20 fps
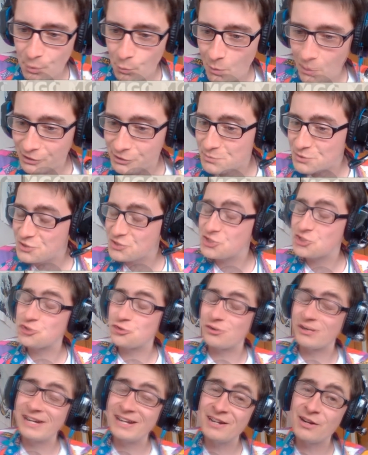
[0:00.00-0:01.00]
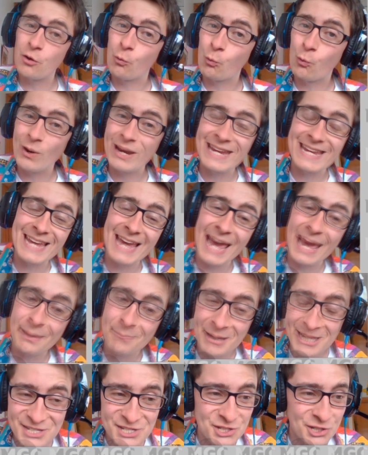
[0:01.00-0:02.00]
welcome to the stream, We
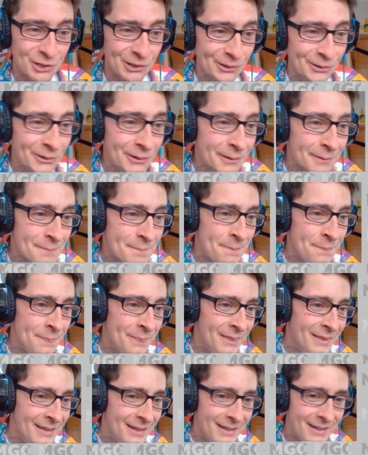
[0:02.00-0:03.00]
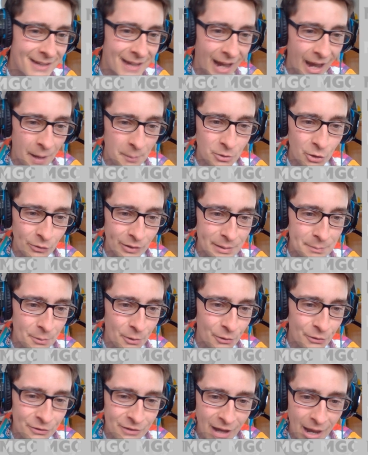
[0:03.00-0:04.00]
MS2. I'm Laurie
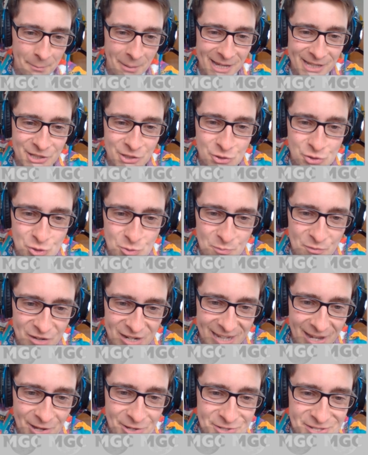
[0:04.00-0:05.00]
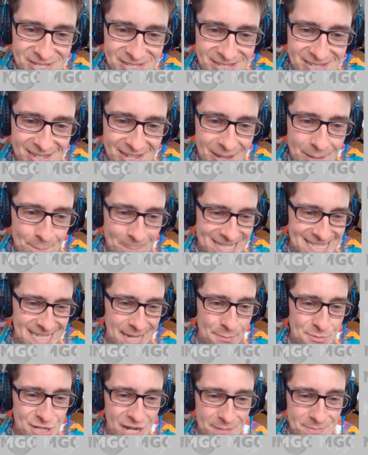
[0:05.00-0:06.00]
Moon. I make YouTube videos, but
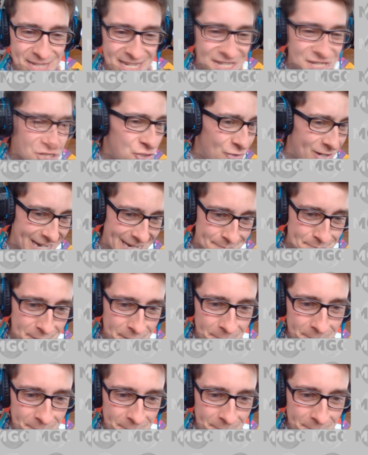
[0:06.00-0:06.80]
sometimes I stream.